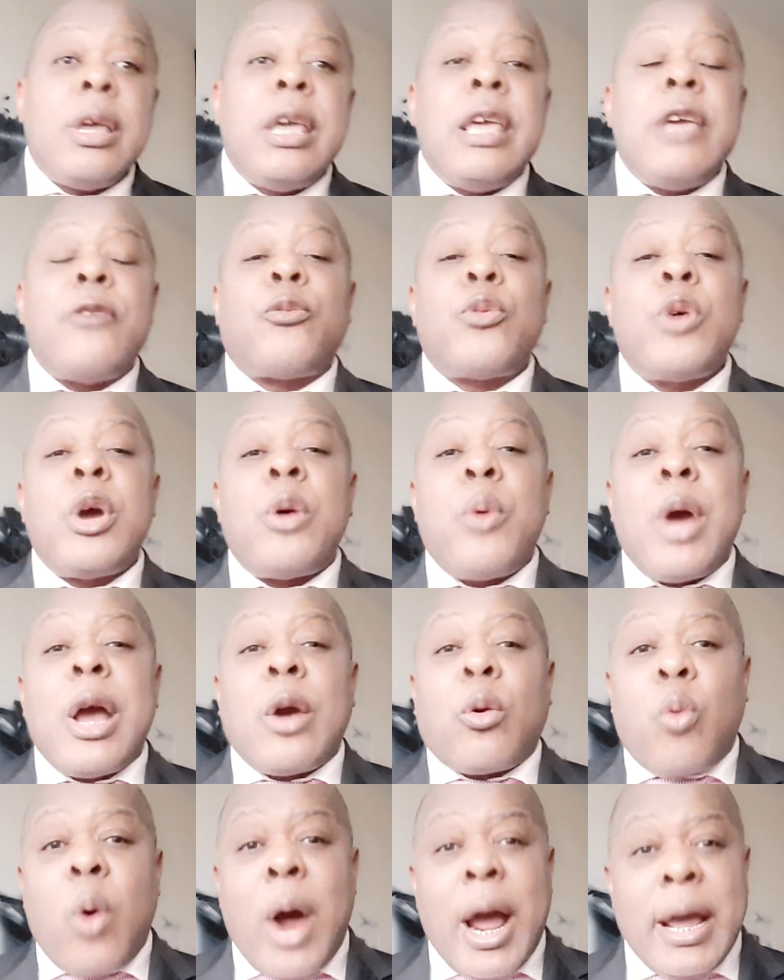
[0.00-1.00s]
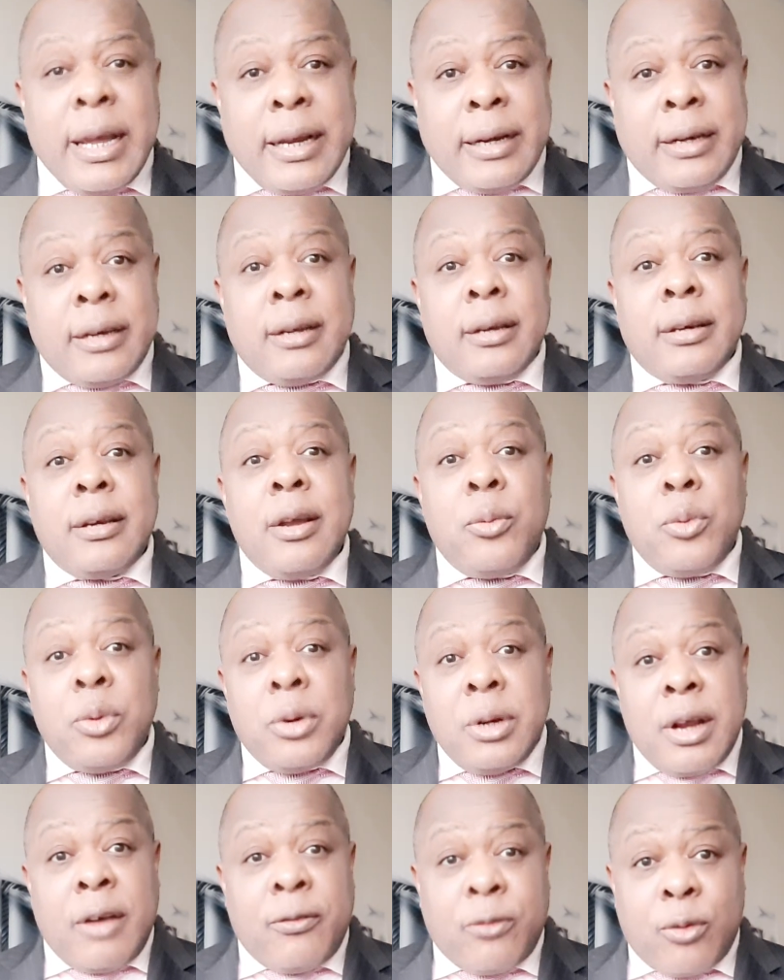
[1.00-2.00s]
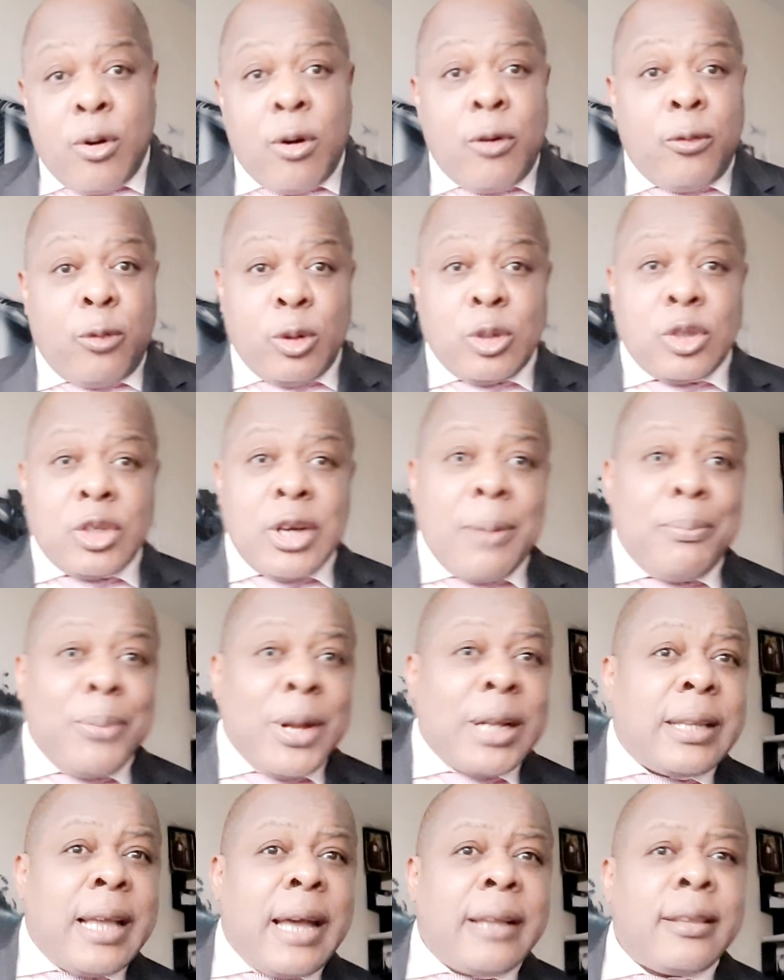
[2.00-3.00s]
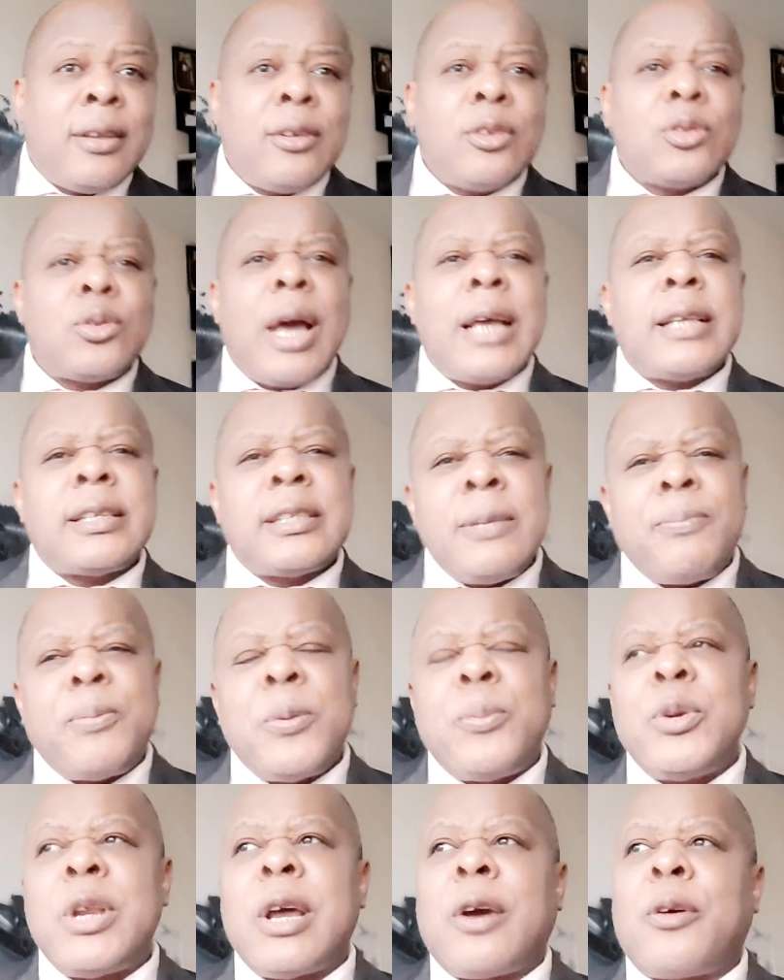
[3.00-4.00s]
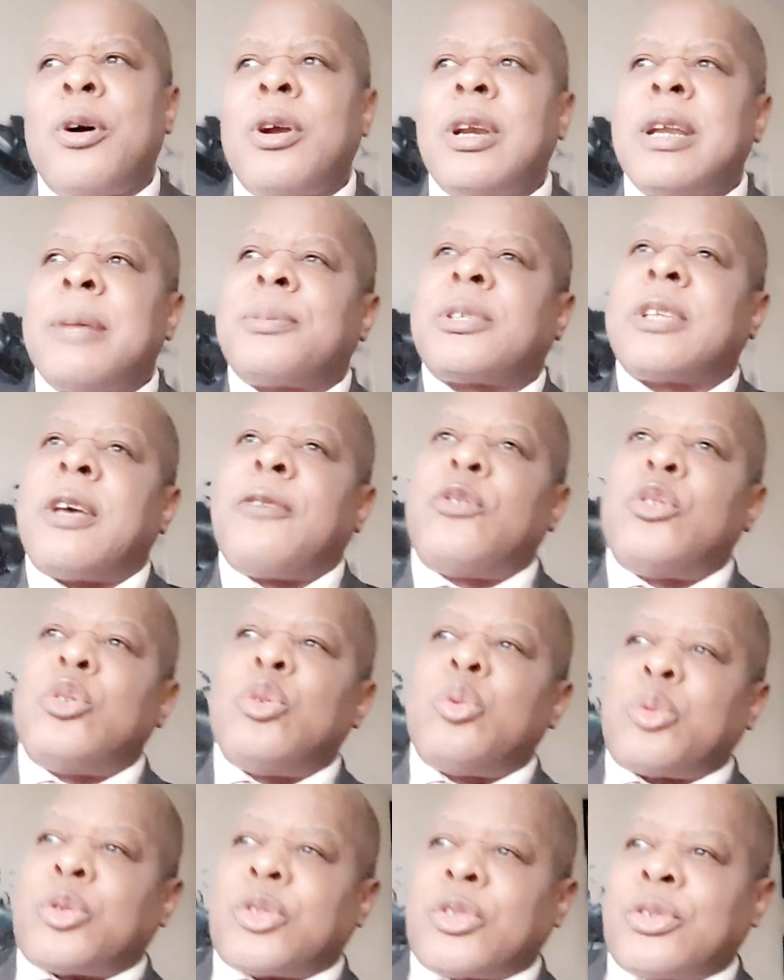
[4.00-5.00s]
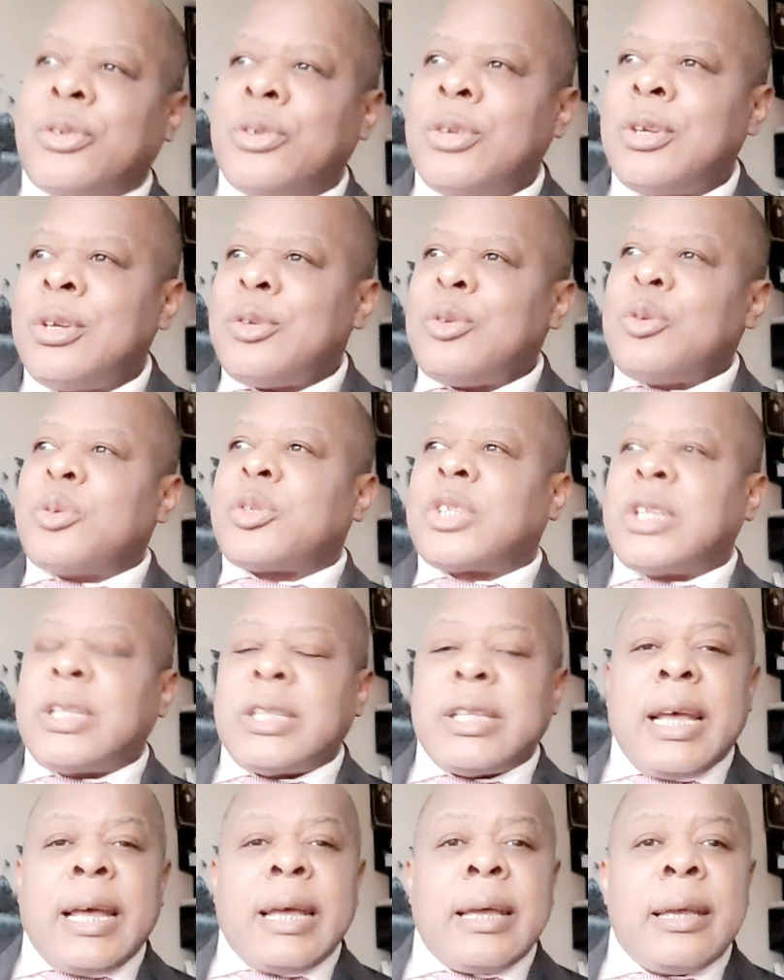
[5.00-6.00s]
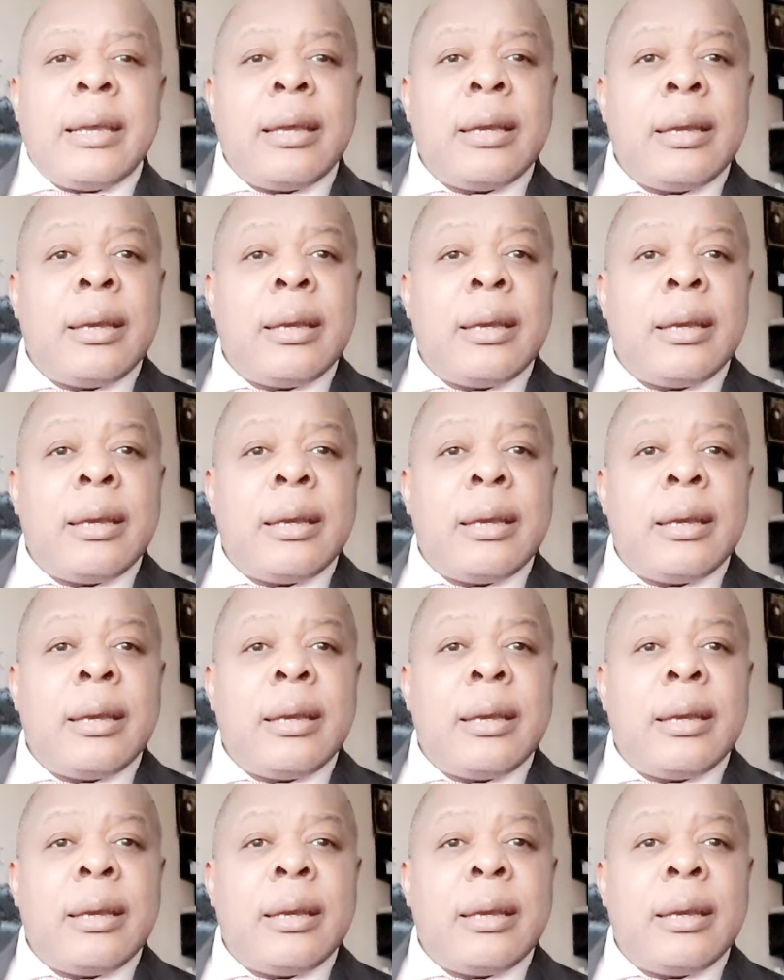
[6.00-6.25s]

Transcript: If we were quiet, they wouldn't have called for tripartite. So I see people, they call themselves youth. You sit there.